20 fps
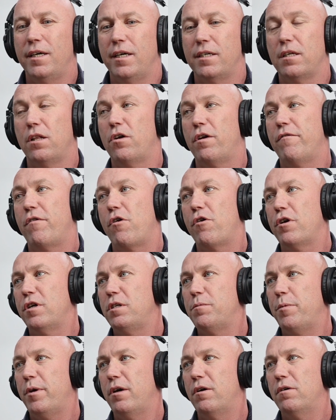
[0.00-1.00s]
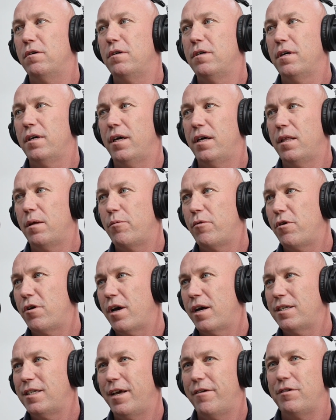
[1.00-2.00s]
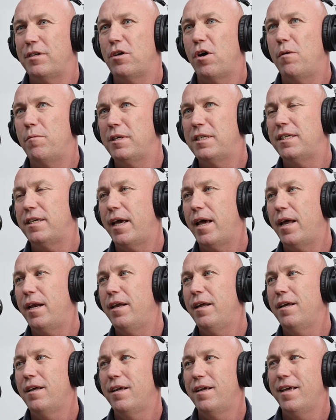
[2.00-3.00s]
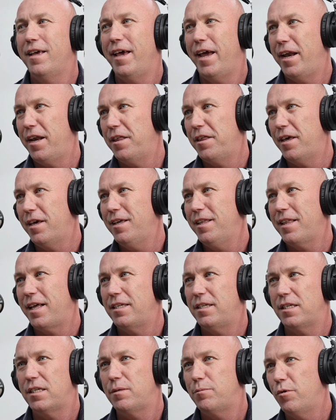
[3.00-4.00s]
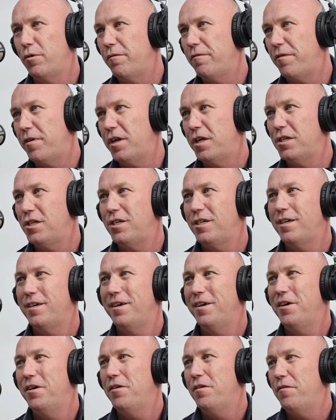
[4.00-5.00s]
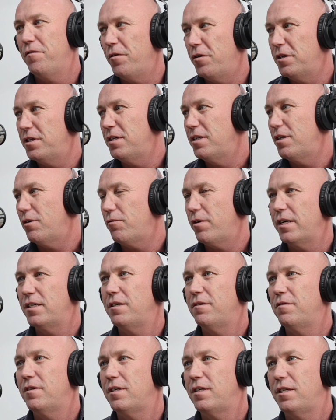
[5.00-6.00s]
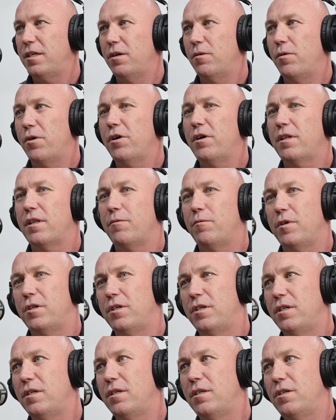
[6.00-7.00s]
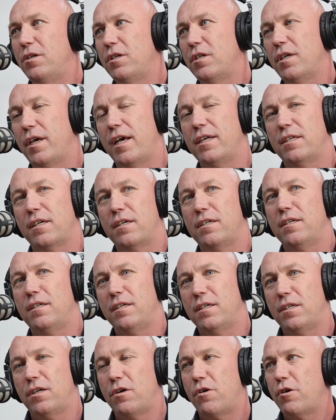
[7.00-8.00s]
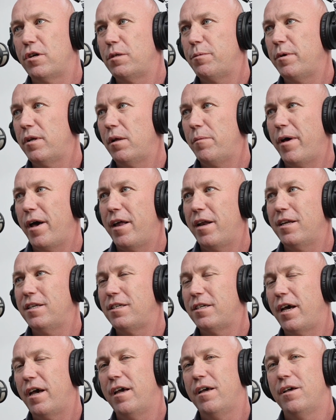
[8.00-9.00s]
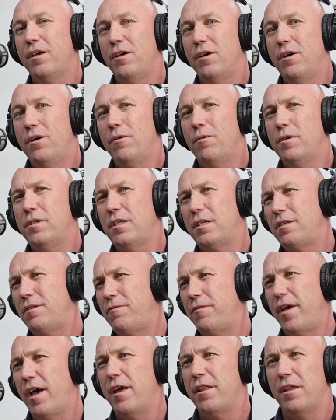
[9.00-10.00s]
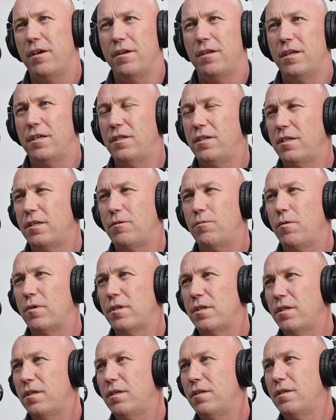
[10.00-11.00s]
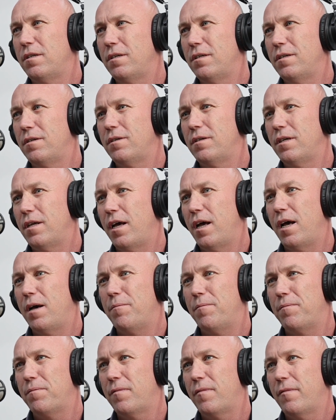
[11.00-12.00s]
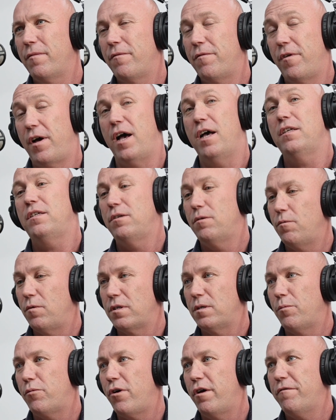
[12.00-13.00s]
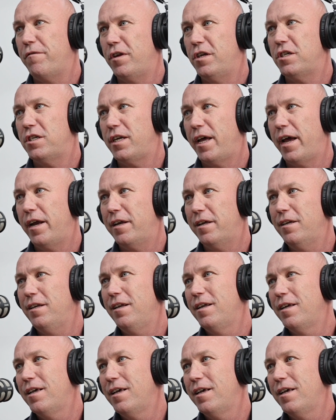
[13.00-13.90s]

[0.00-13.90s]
there's a lot of orange peel in the product. So every time we sand anything, that's a smooth finish versus the rest of the steelwork, which usually has a consistent orange peel about it. So we just found that it just wasn't, for us, it wasn't PROFINISH standard